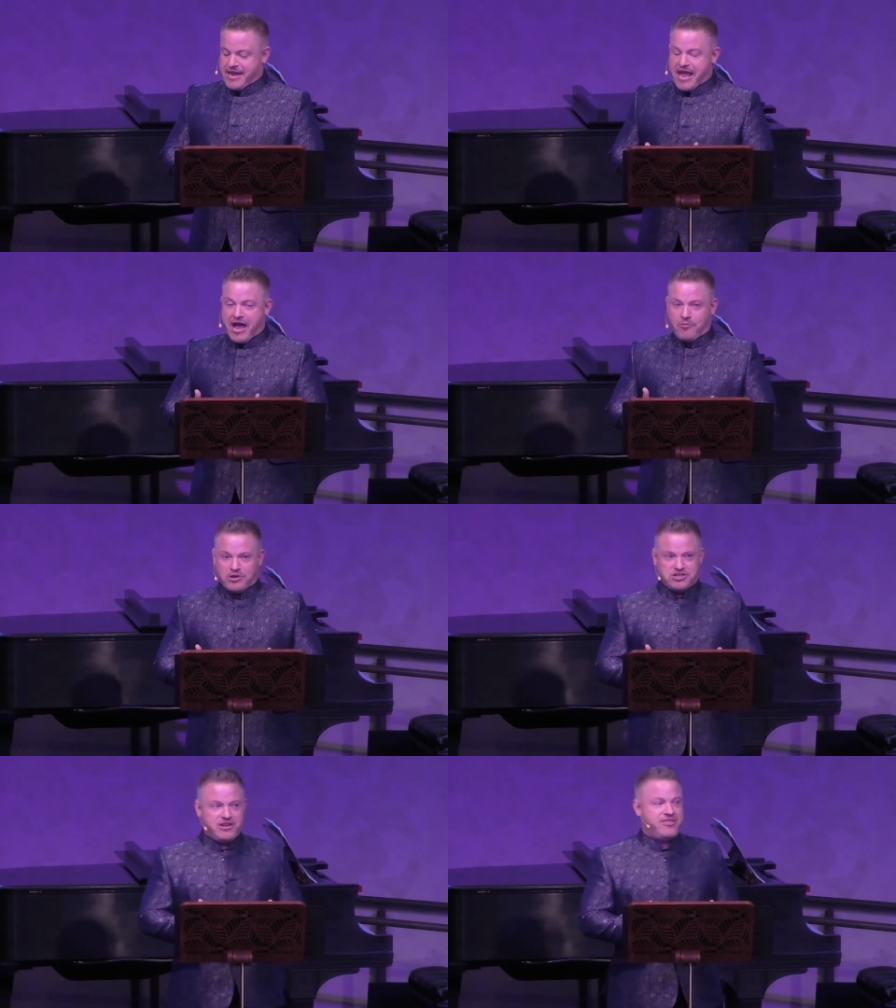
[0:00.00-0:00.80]
Now, I
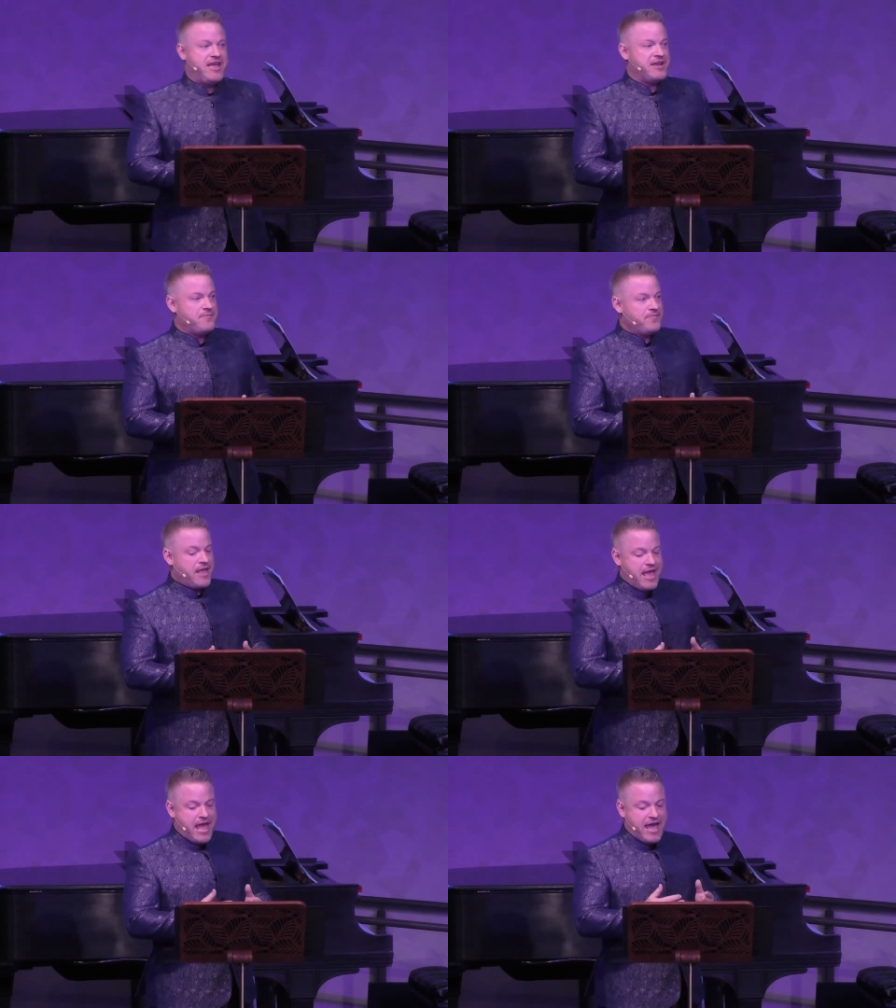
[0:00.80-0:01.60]
want you to think
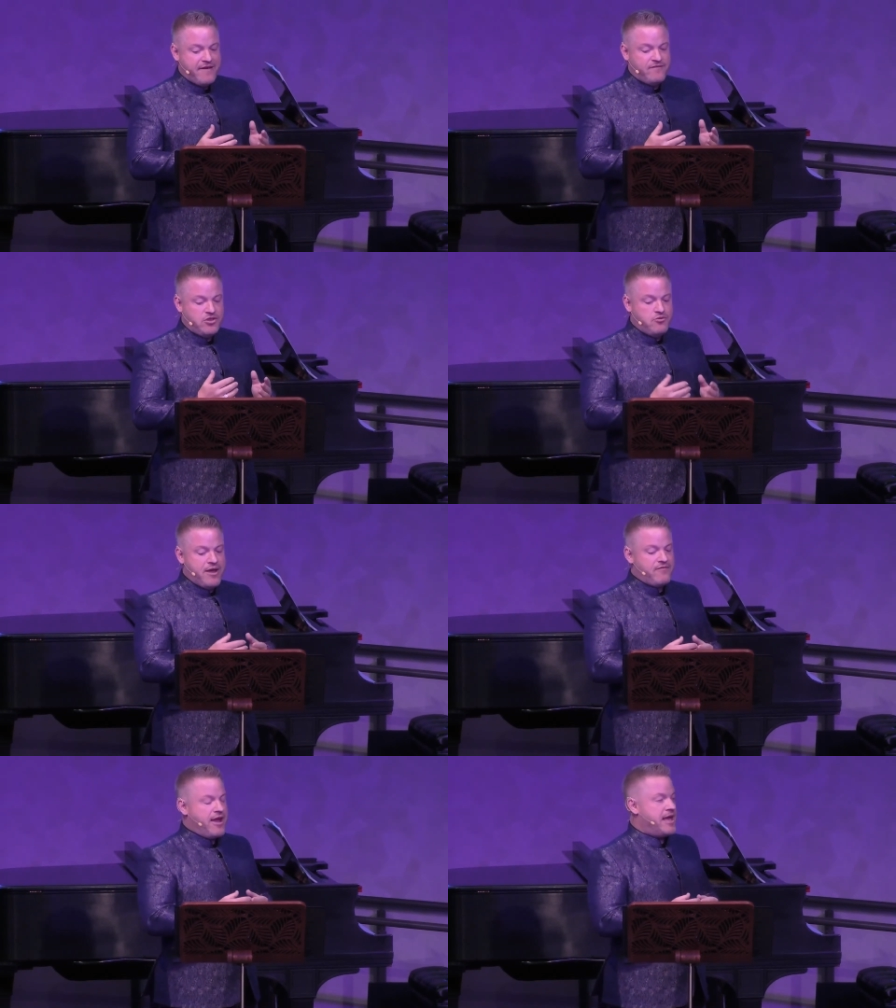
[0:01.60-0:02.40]
have you
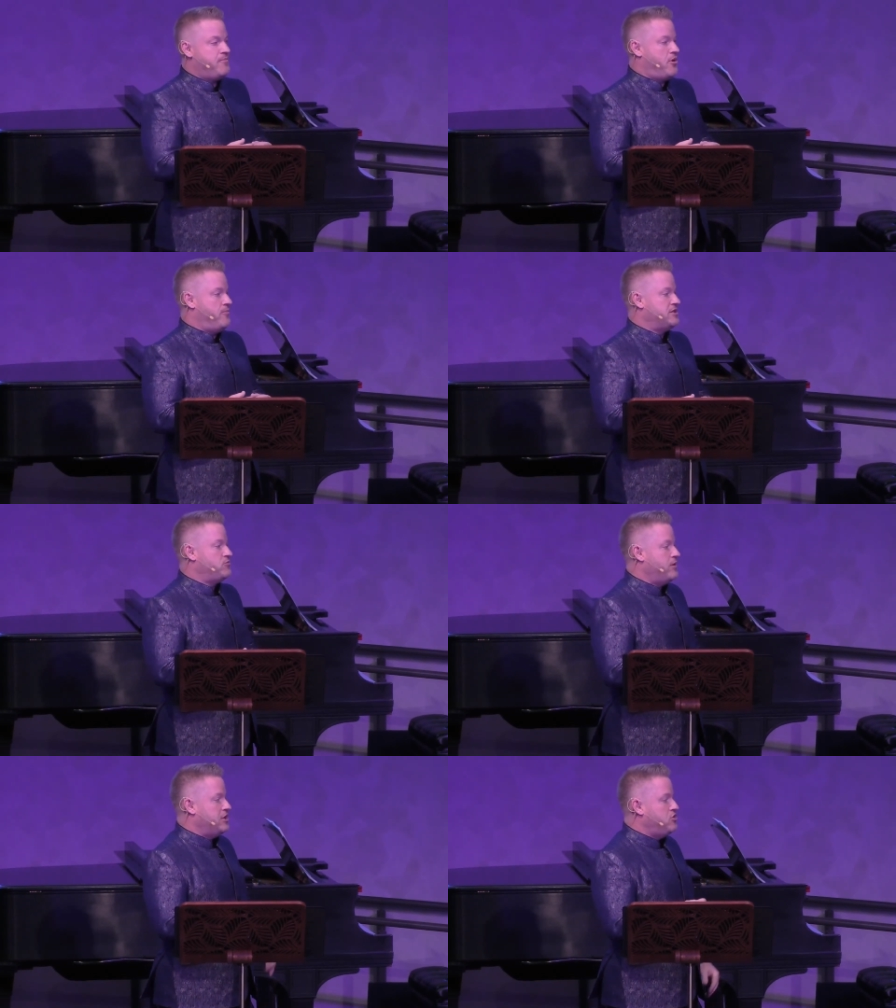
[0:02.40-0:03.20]
ever had
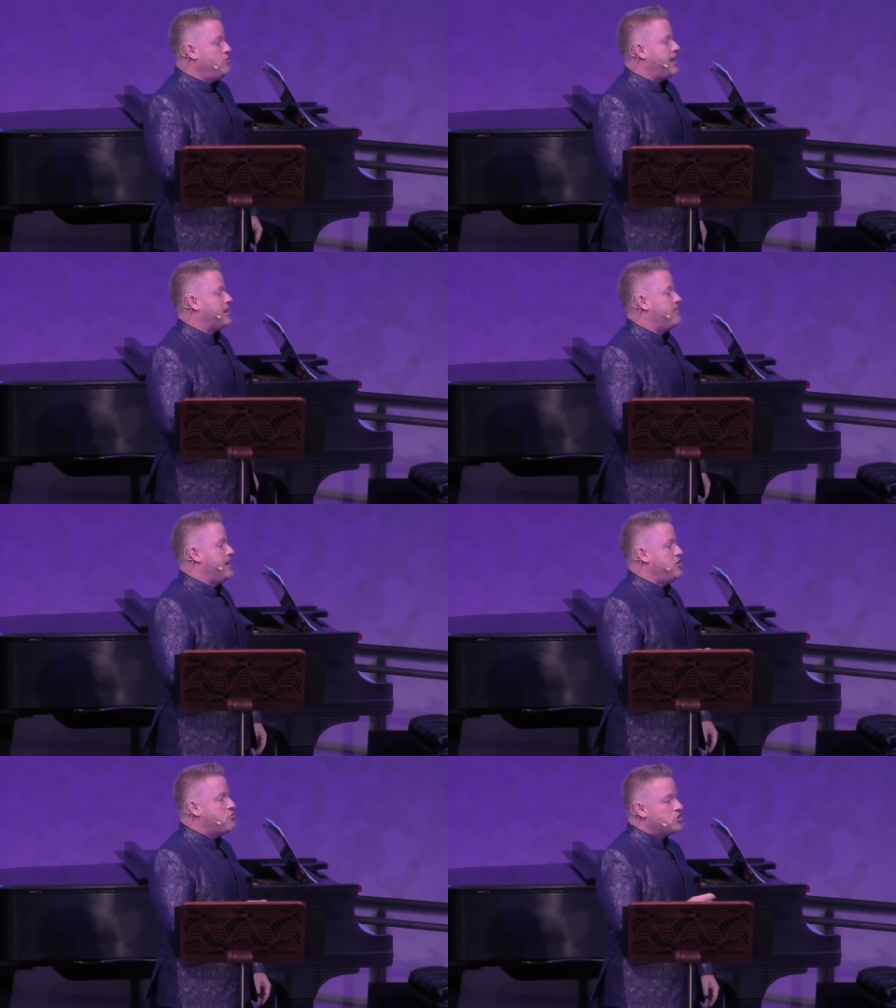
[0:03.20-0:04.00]
moments when you, like
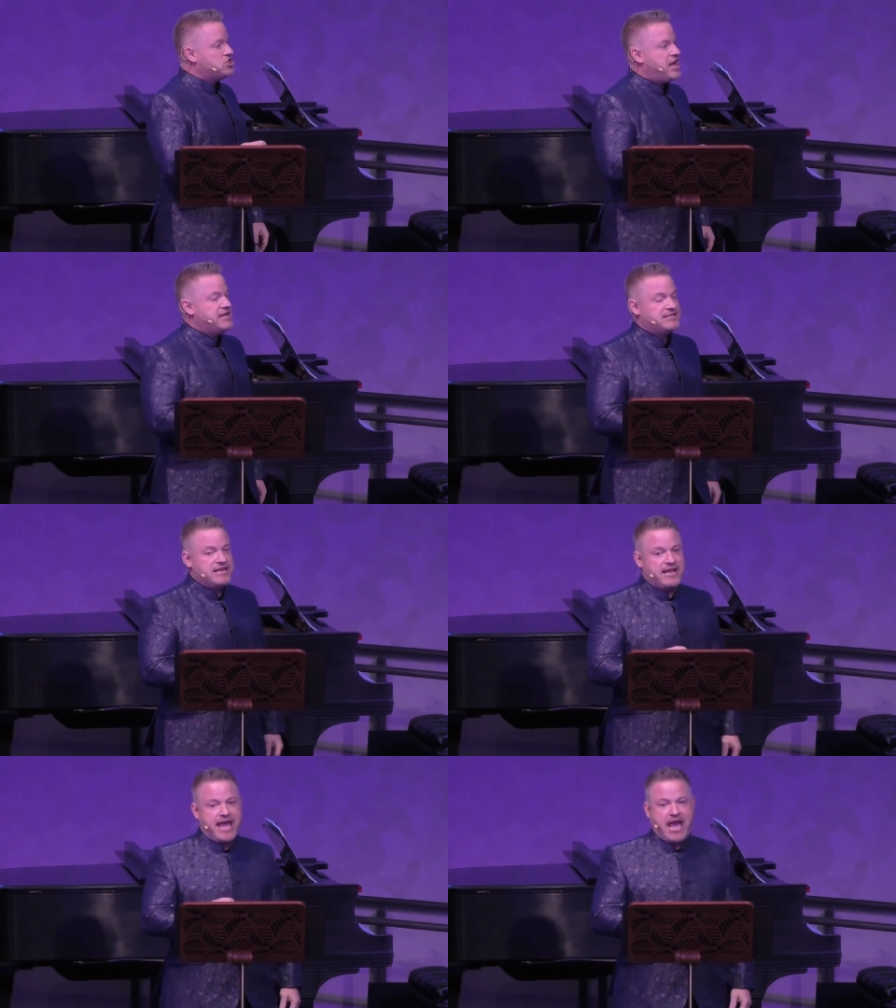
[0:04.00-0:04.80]
me, you were
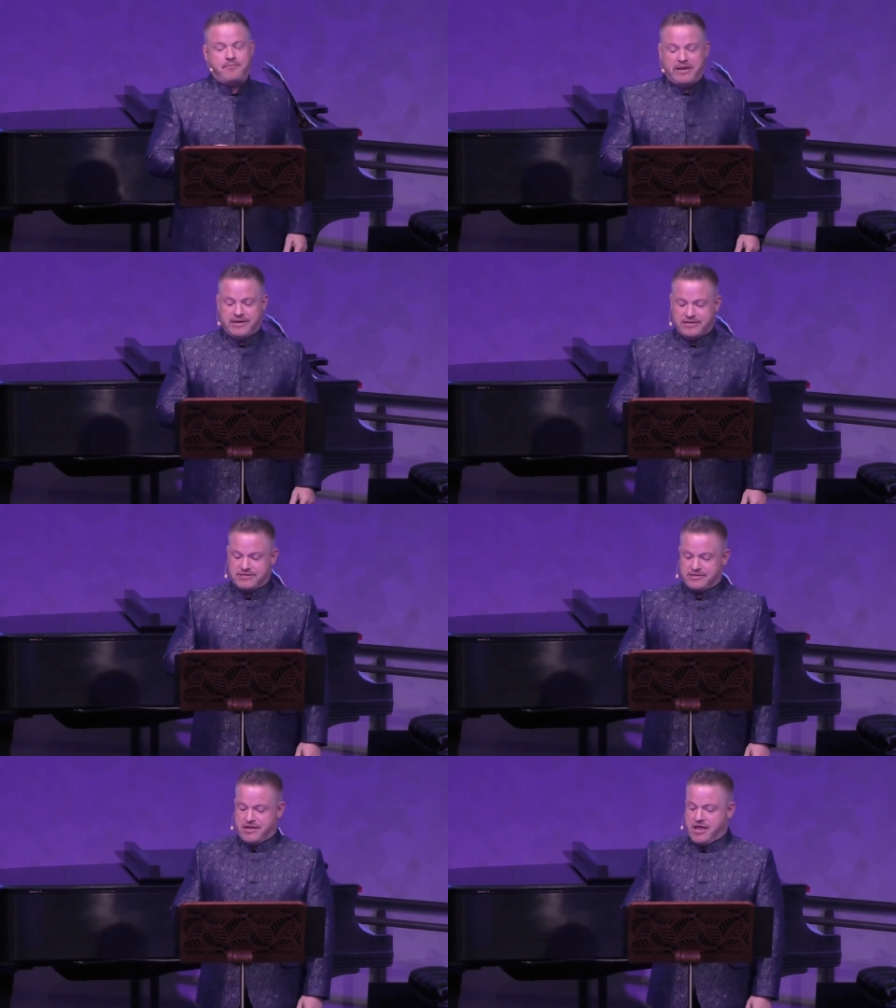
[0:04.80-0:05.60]
chasing
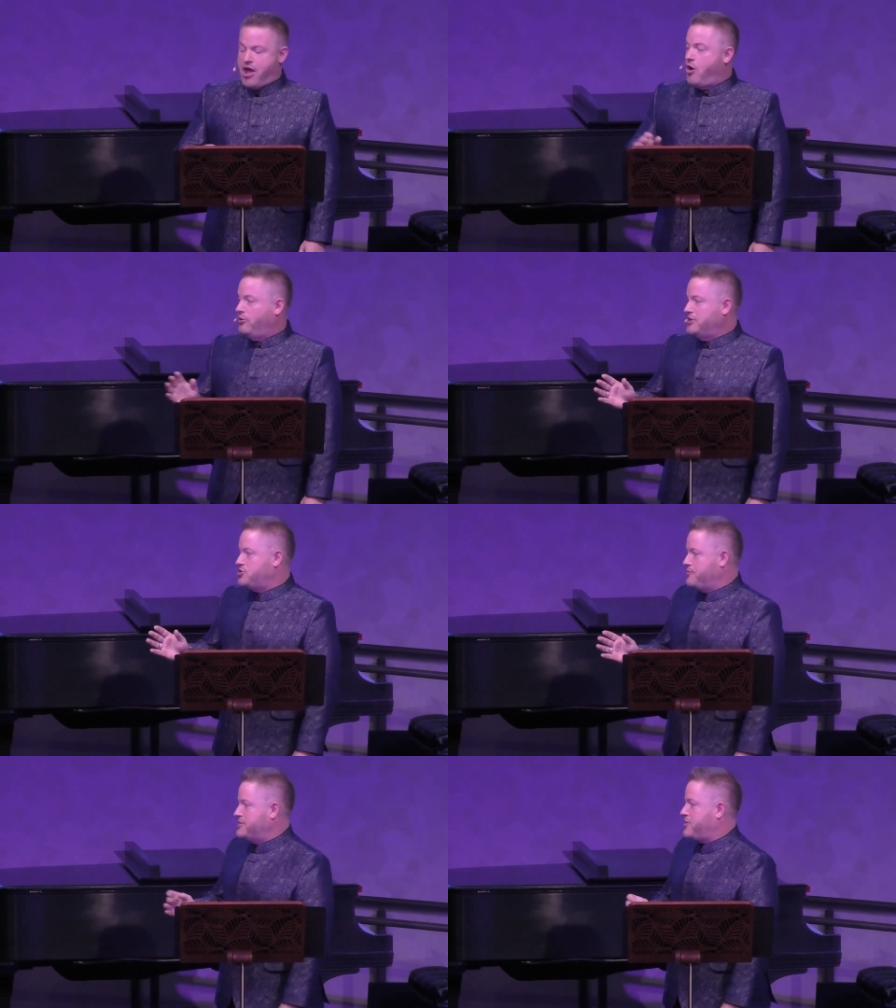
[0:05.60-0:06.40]
happiness only
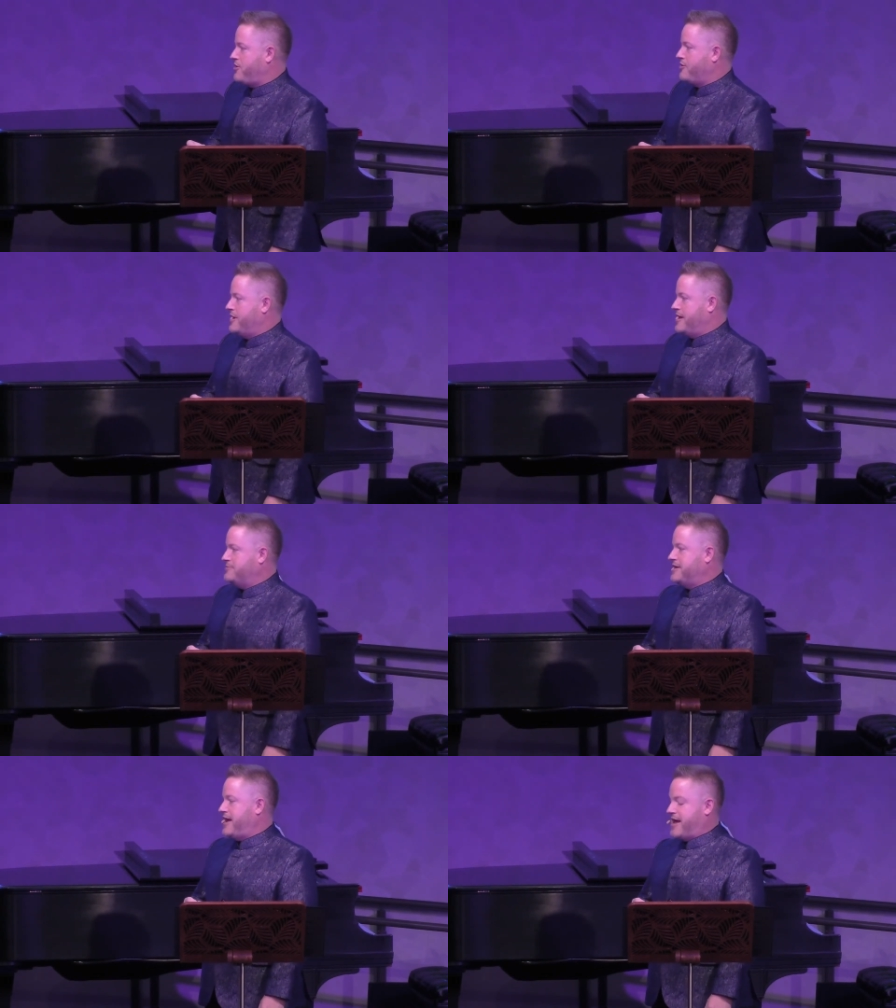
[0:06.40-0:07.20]
to return
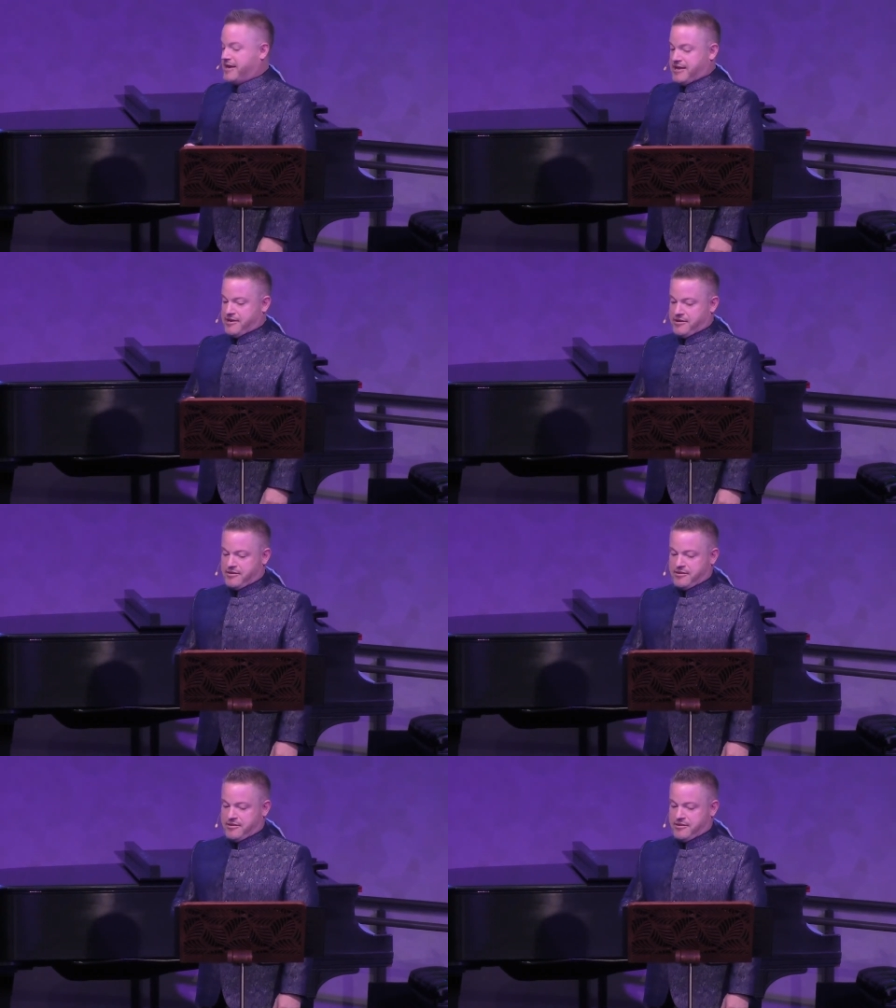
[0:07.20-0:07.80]
empty handed?